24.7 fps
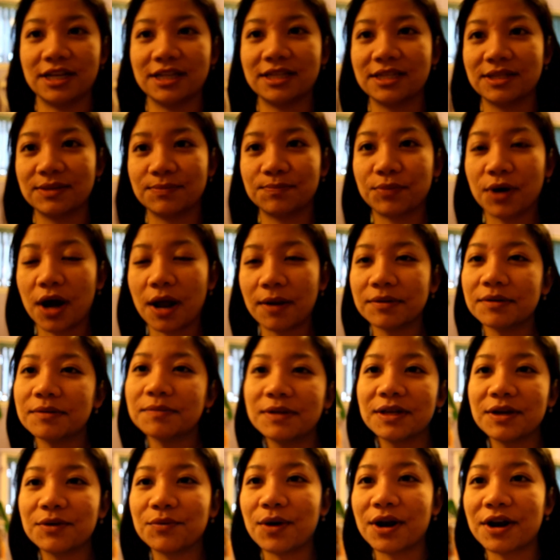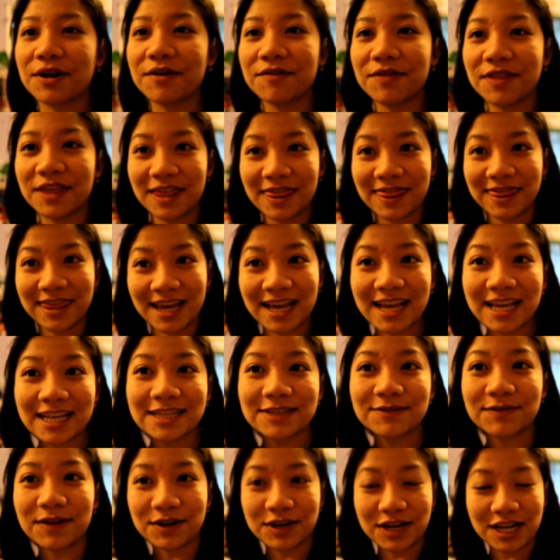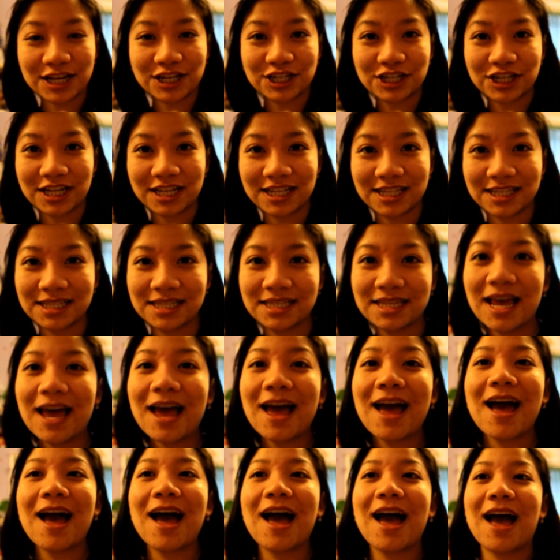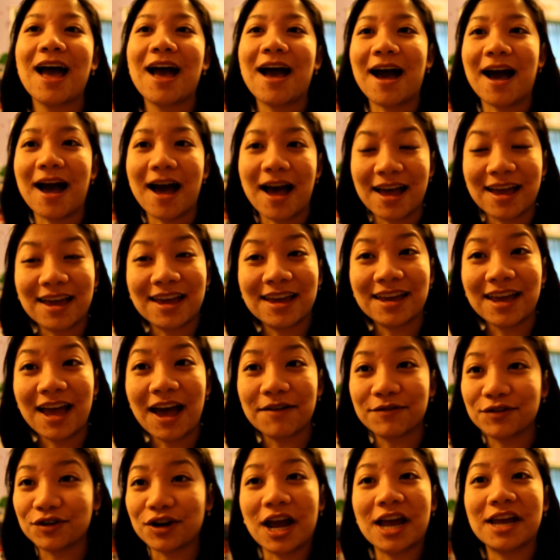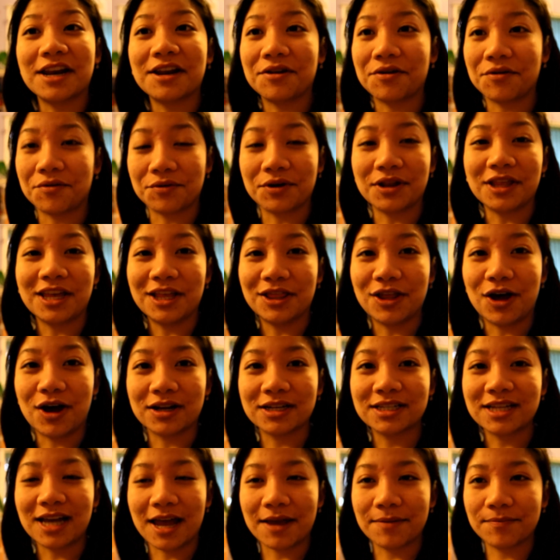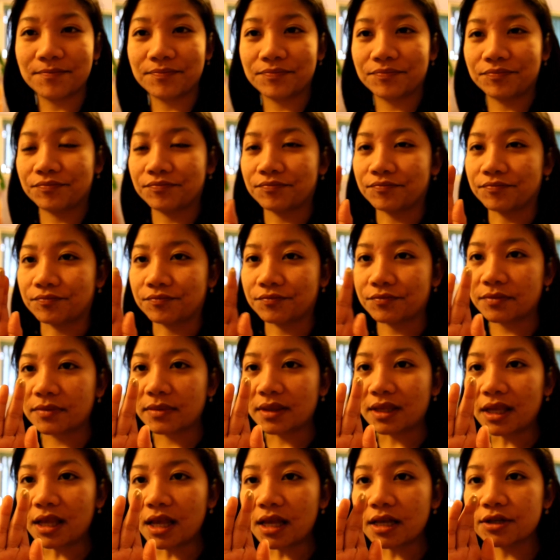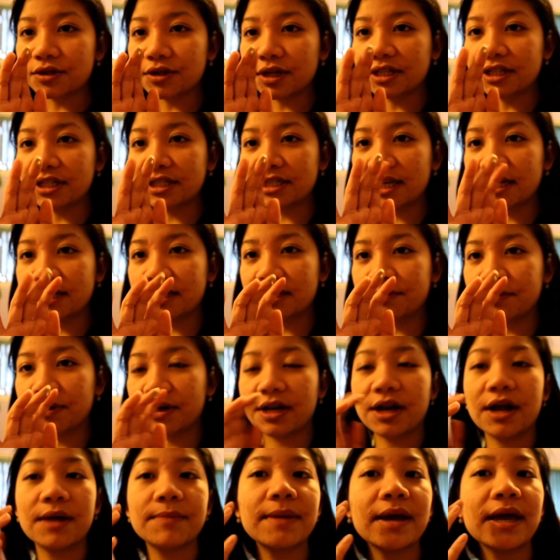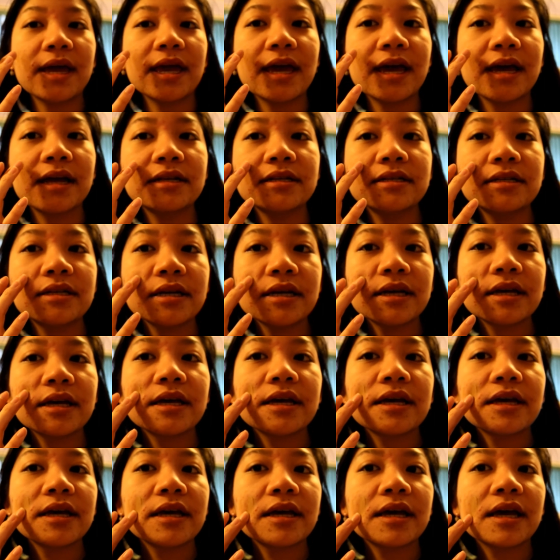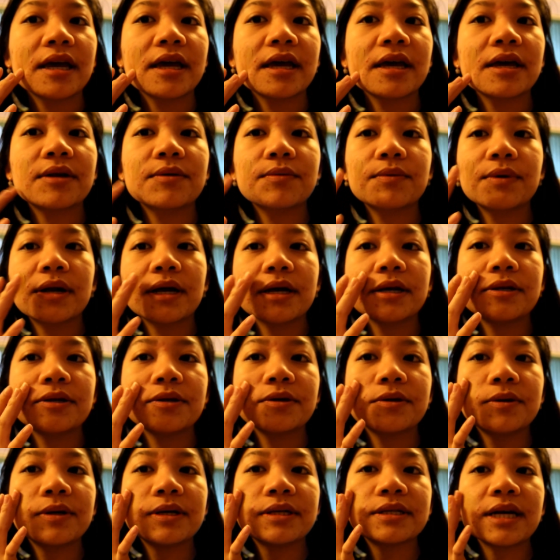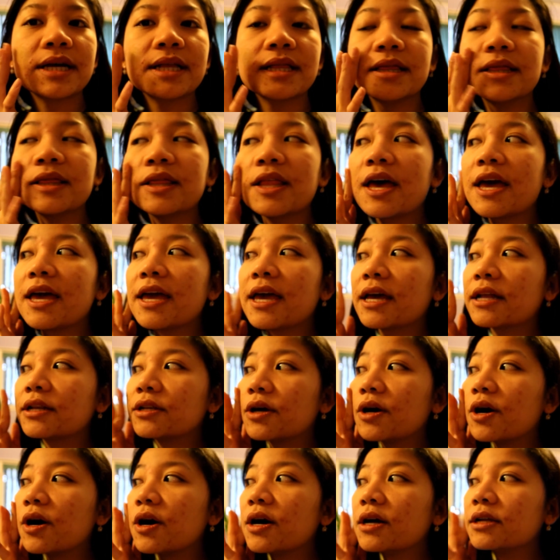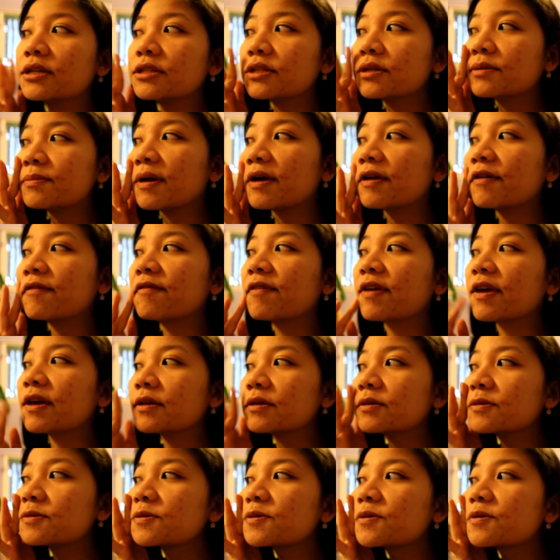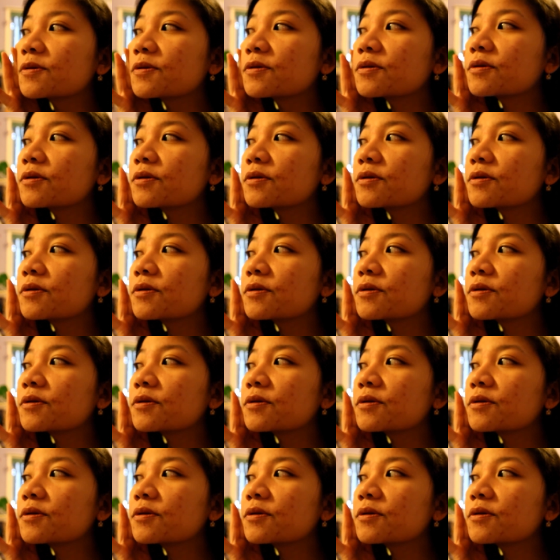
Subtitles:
It's probably one of the thickest foundations I have tried in a really long time. So I just like to put it on my hand. And what I do is I lay it onto my face.